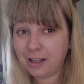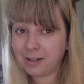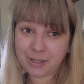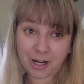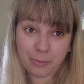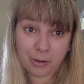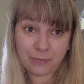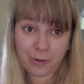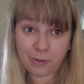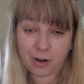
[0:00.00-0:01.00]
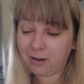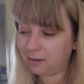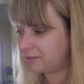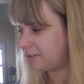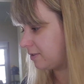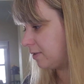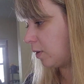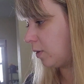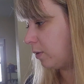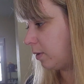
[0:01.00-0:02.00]
And I'm terrible at phone calls.
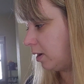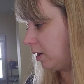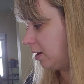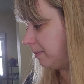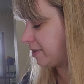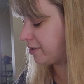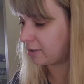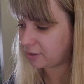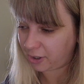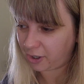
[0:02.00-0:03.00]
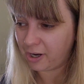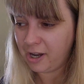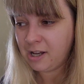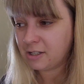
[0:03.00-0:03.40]
So um, just talked to her.